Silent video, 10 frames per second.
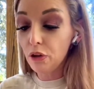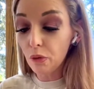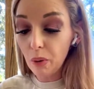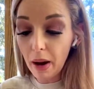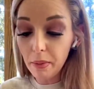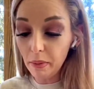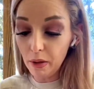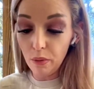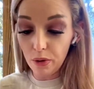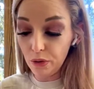You're
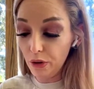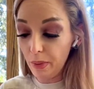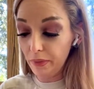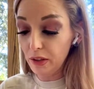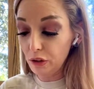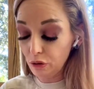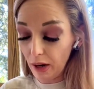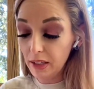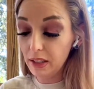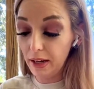probably wondering about this
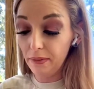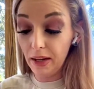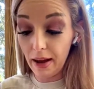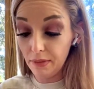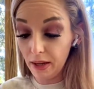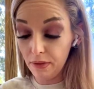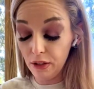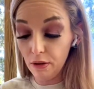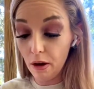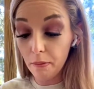strange gift that I've given you,